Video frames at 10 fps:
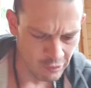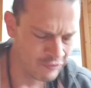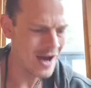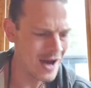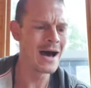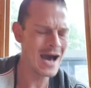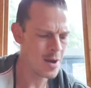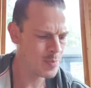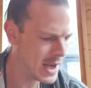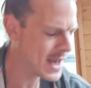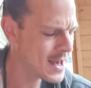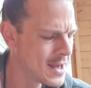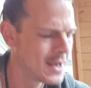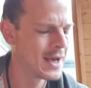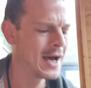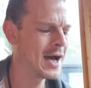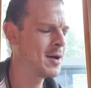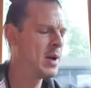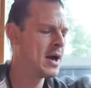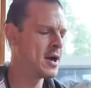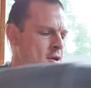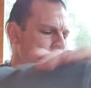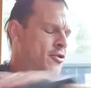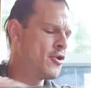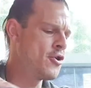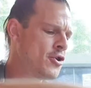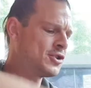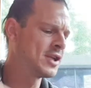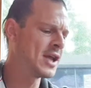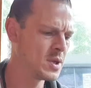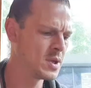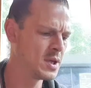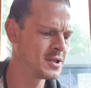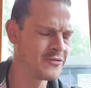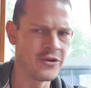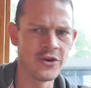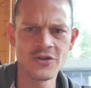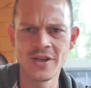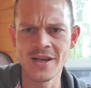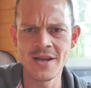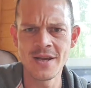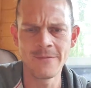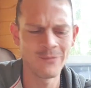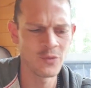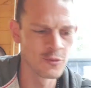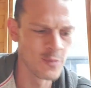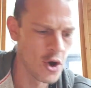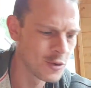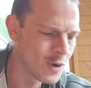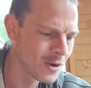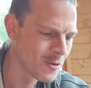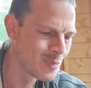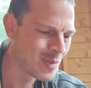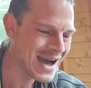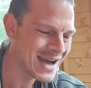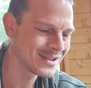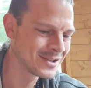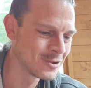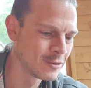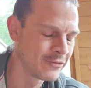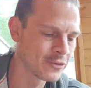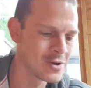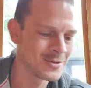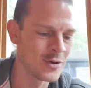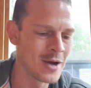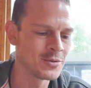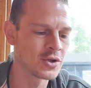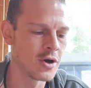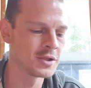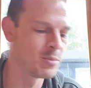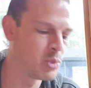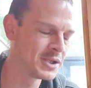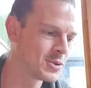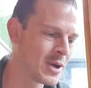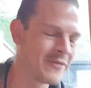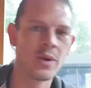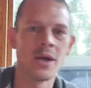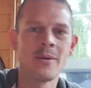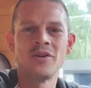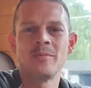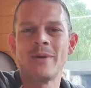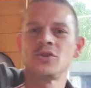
fam? Happy, happy Thursday. It's Thursday, innit? Good morning, welcome back to Love for Crypto. I'm Scott. It's a pleasure to have you here, whether you're about to